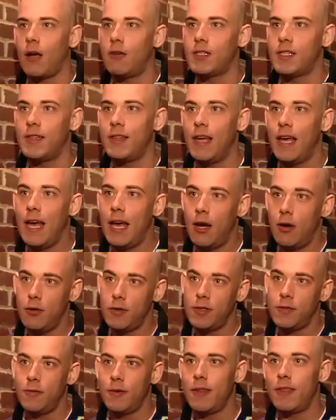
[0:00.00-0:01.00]
I was in the
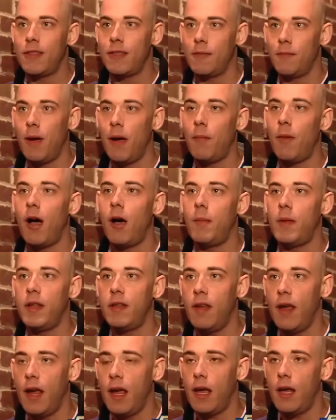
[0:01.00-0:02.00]
house with my mom
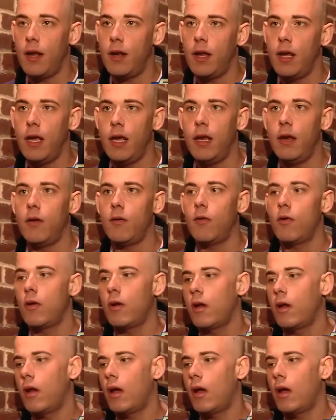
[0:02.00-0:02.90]
and dad, and